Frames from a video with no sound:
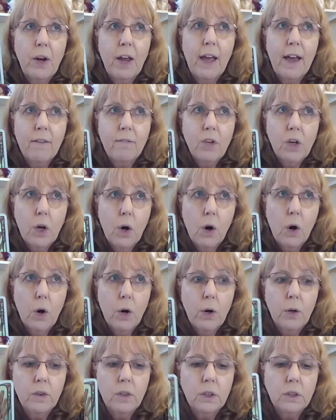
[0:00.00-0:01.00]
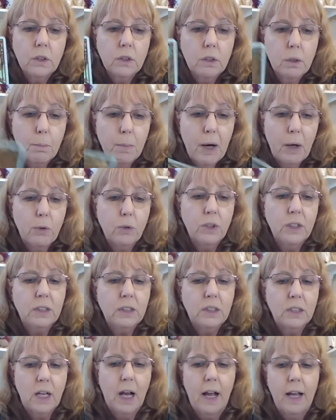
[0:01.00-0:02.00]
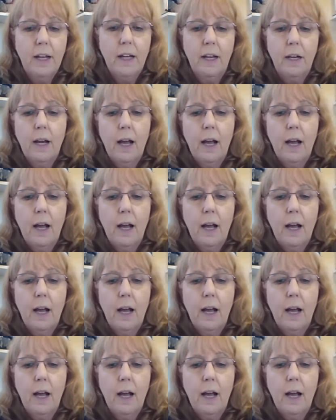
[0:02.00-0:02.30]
a heavy heart. This is about deciding.